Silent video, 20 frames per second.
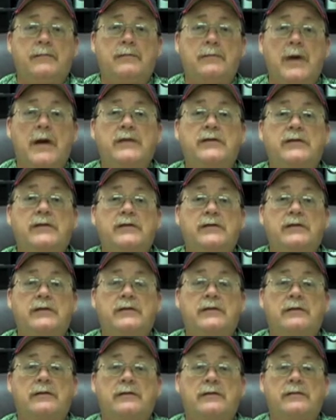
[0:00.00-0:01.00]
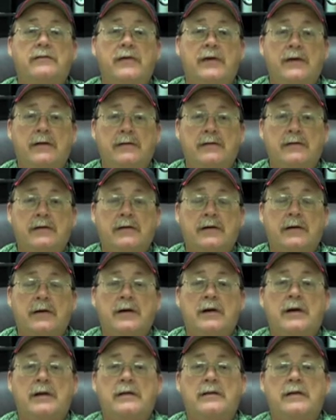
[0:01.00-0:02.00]
maintenance fees
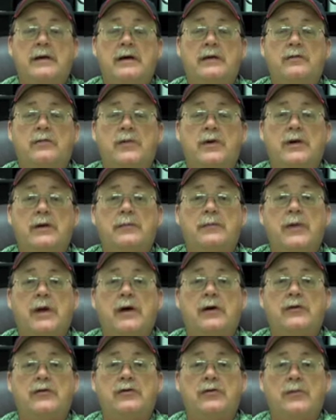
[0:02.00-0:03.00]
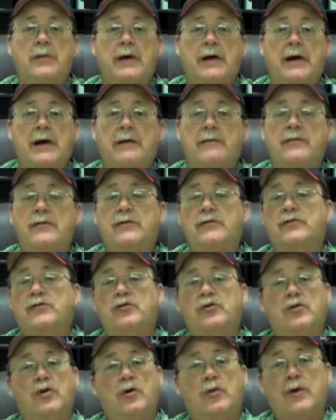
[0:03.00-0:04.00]
that we can pay on your behalf. There's
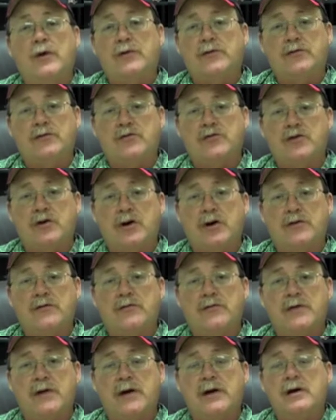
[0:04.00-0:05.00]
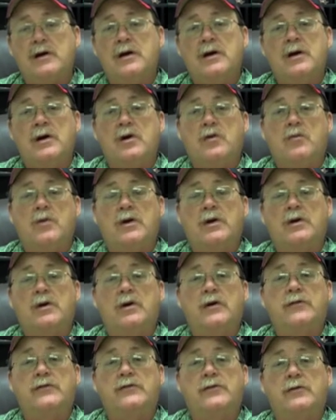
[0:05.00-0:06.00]
no extra charge for that. We can
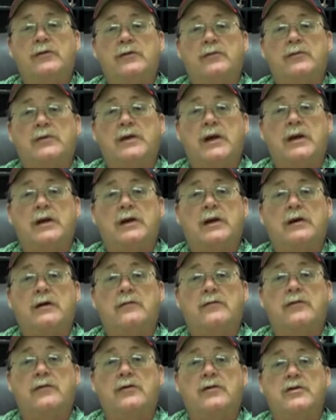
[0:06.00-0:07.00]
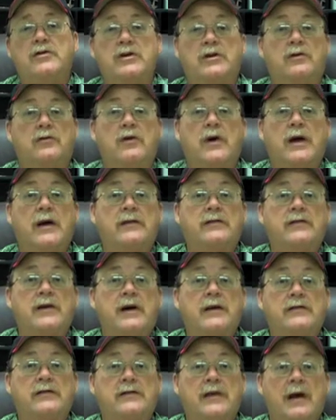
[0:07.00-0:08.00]
also take care of your general
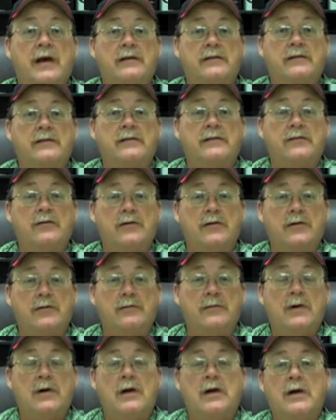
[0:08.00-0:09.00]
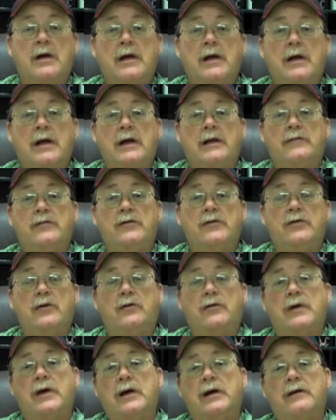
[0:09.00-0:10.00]
excise taxes for you. And if you
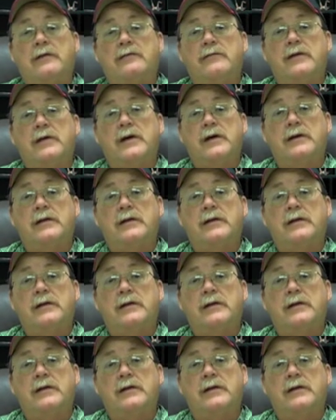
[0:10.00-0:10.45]
don't have